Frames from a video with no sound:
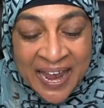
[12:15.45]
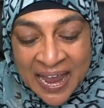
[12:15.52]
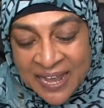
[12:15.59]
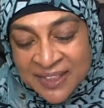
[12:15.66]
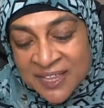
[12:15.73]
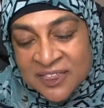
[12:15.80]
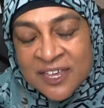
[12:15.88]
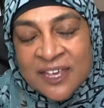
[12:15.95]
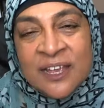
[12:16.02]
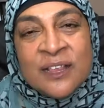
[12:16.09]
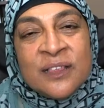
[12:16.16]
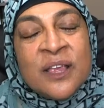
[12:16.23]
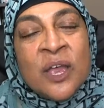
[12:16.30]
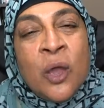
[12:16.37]
And the thing
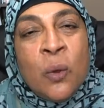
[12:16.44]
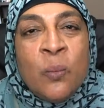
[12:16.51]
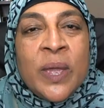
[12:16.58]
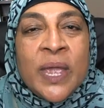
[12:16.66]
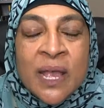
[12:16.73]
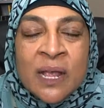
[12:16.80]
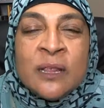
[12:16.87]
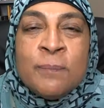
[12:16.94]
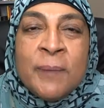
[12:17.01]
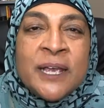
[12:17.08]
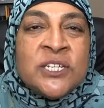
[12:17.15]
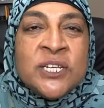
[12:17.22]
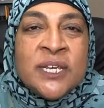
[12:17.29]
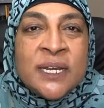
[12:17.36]
is,
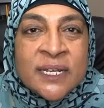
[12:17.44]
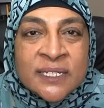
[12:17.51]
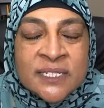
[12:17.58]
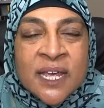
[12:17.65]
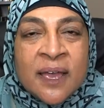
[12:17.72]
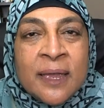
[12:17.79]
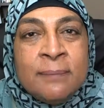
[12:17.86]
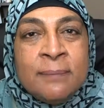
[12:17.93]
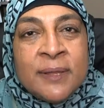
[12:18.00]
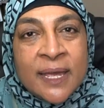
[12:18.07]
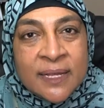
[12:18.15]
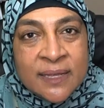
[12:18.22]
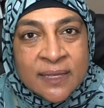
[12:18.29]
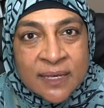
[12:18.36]
especially in a time
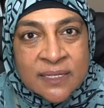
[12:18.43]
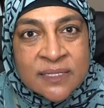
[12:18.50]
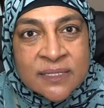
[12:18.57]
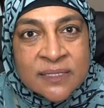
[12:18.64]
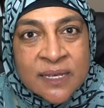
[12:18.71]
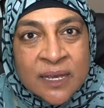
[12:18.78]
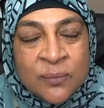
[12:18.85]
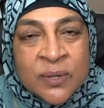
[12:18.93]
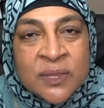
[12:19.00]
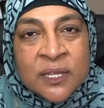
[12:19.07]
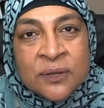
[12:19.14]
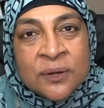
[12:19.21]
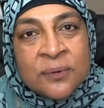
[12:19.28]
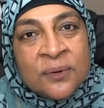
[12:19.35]
like this with
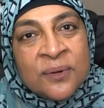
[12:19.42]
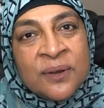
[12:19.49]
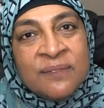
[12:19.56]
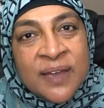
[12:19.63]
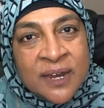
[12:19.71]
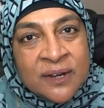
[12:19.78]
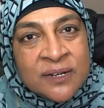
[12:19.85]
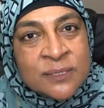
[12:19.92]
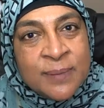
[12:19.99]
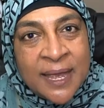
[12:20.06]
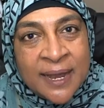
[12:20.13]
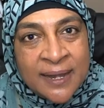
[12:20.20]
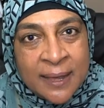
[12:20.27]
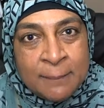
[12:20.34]
the coronavirus
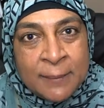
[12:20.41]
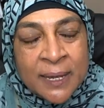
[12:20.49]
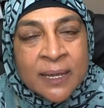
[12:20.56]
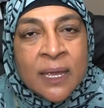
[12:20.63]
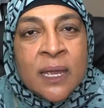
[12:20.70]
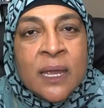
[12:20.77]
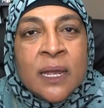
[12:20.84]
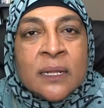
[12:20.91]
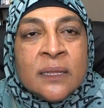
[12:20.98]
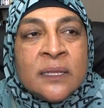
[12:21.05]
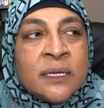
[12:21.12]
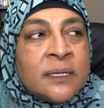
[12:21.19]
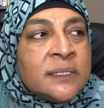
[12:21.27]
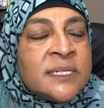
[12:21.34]
pandemic,
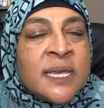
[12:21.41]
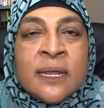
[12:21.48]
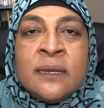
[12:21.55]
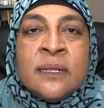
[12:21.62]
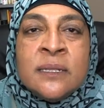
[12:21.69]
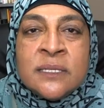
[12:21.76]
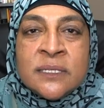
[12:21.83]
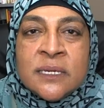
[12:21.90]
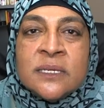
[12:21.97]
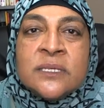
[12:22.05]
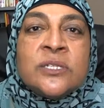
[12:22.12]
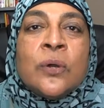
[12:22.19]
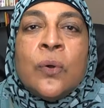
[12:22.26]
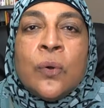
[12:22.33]
the tendency
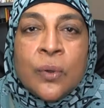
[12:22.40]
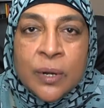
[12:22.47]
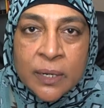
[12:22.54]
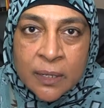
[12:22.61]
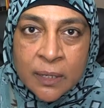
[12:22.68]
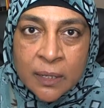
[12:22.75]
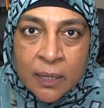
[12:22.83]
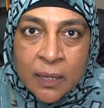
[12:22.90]
is to hoard.